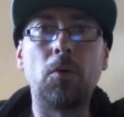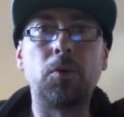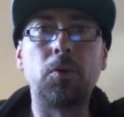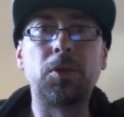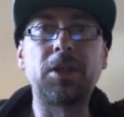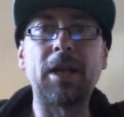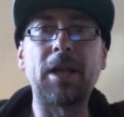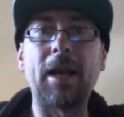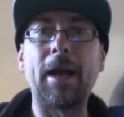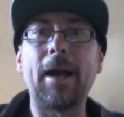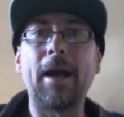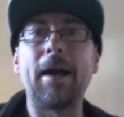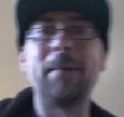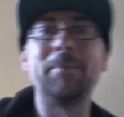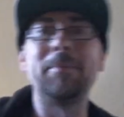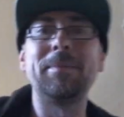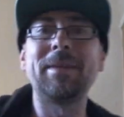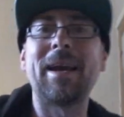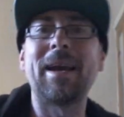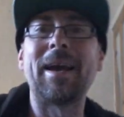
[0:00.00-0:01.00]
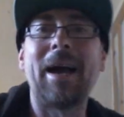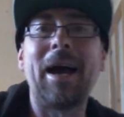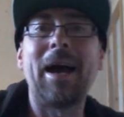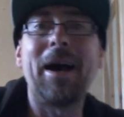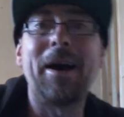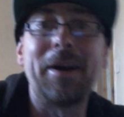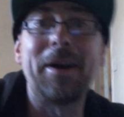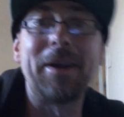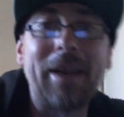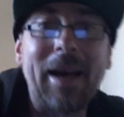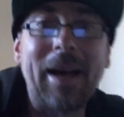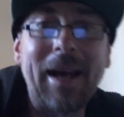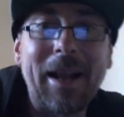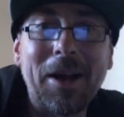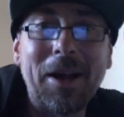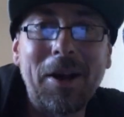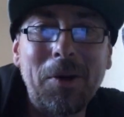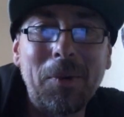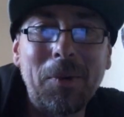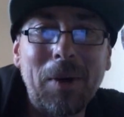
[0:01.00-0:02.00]
shit, yeah, hi,
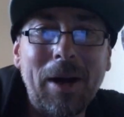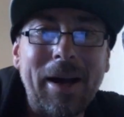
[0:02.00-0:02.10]
hello,